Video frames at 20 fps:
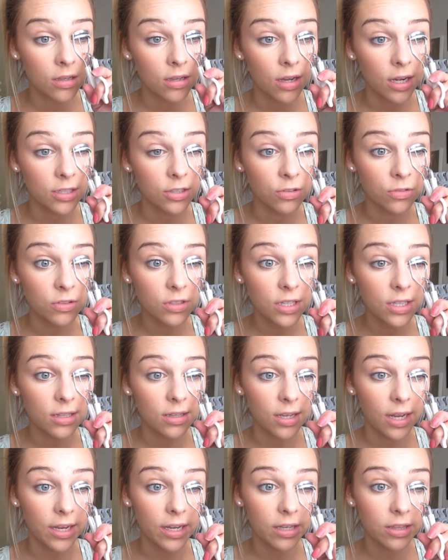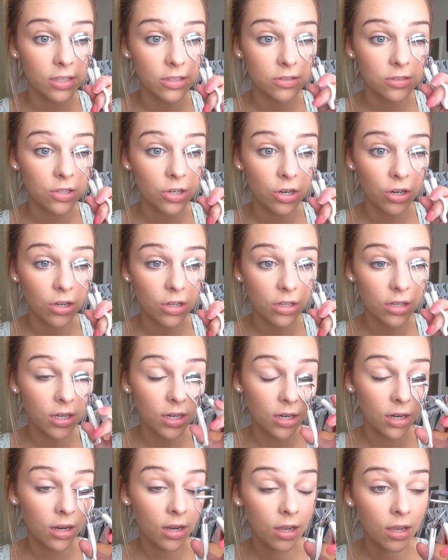I don't really like this
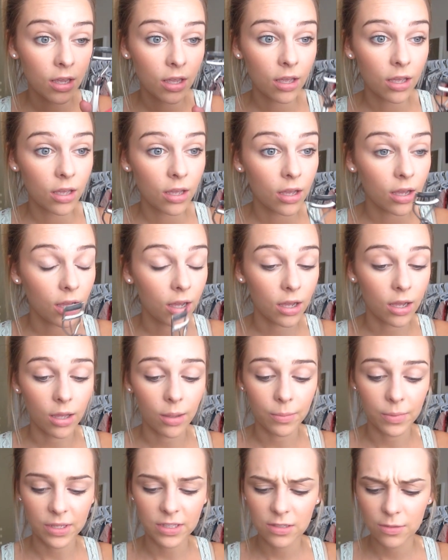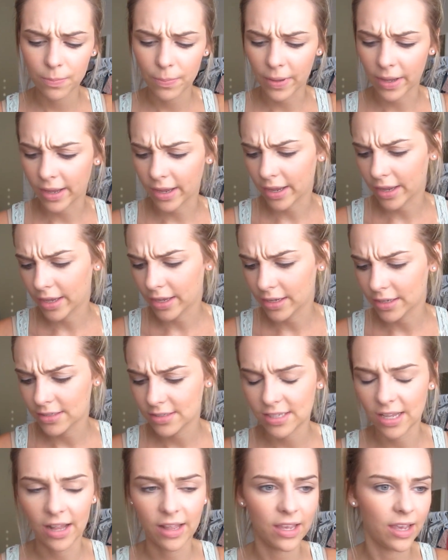curler. It's by
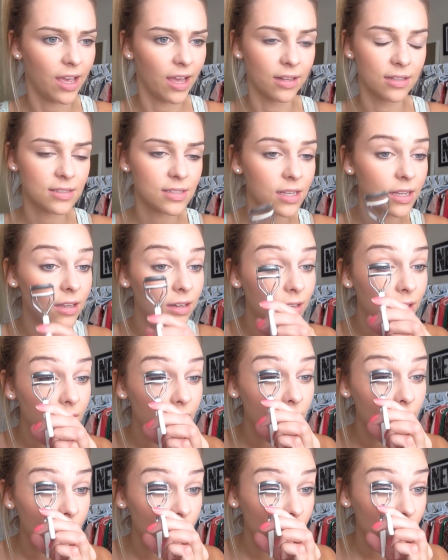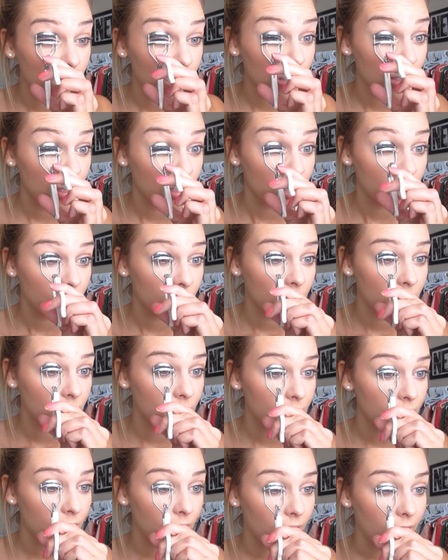Sally Hansen.
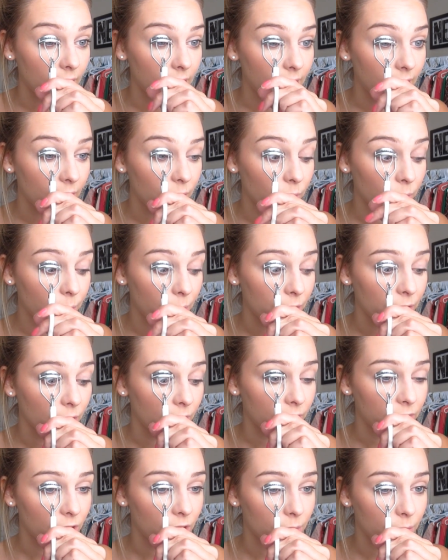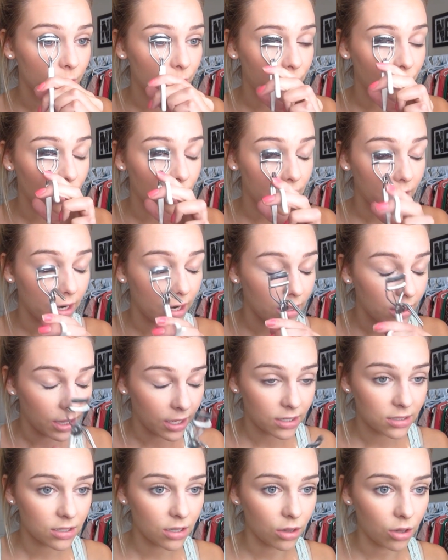I had one by Revlon before that I
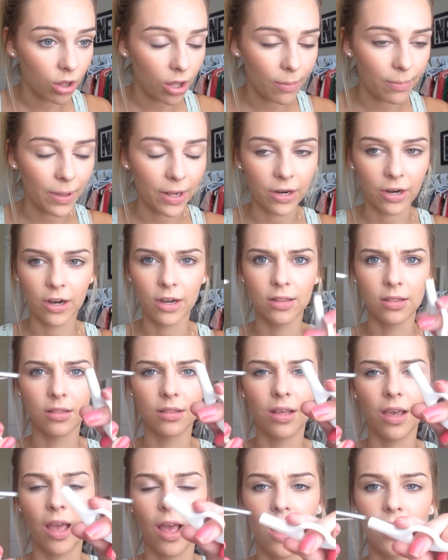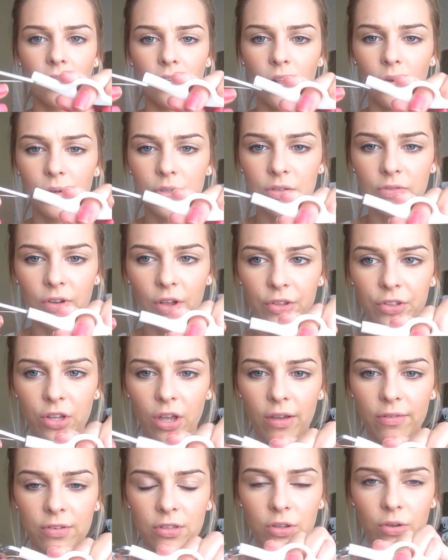liked a lot better, and the handle always falls
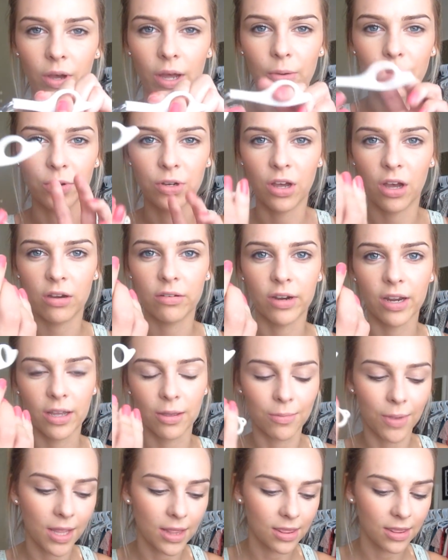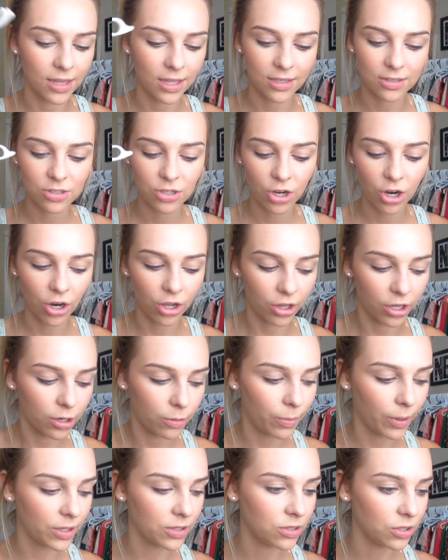off, so I would not recommend this curler,
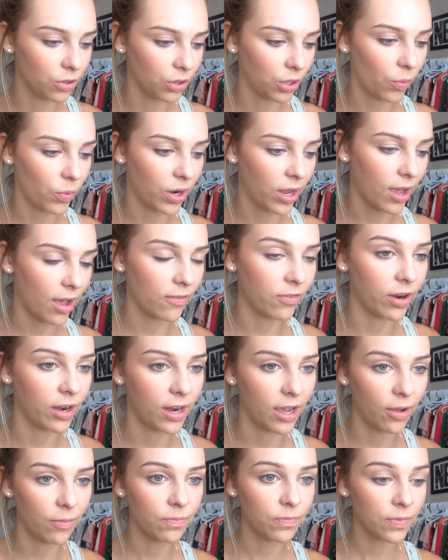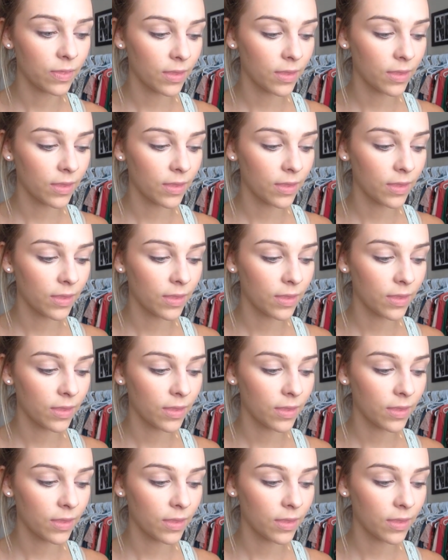but it's the only one I have right now.